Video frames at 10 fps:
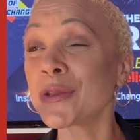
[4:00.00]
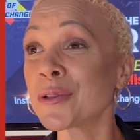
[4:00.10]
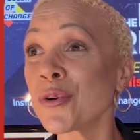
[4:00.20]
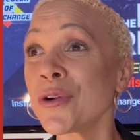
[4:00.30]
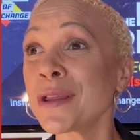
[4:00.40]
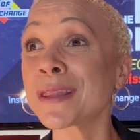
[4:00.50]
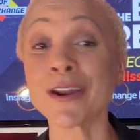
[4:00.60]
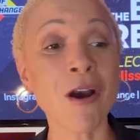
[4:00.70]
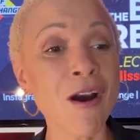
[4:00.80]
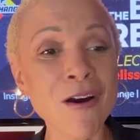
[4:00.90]
stories that
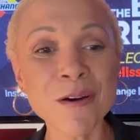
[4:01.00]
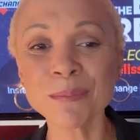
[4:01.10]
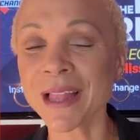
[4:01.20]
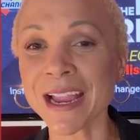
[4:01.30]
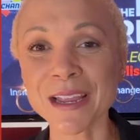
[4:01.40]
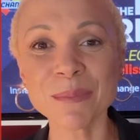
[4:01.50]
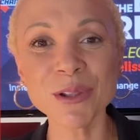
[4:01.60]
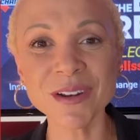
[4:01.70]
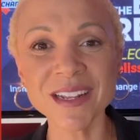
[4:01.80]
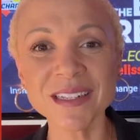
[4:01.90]
harm Black
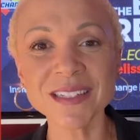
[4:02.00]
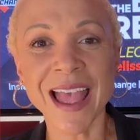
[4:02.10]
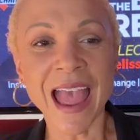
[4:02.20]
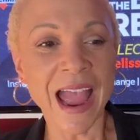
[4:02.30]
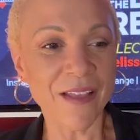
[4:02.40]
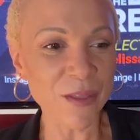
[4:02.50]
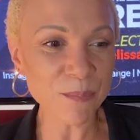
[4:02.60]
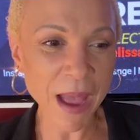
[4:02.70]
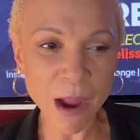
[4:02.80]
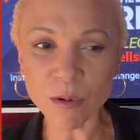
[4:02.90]
communities and the
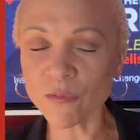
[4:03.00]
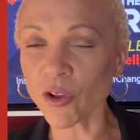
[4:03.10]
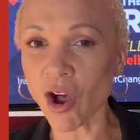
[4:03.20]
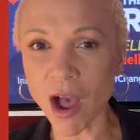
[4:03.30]
powerful,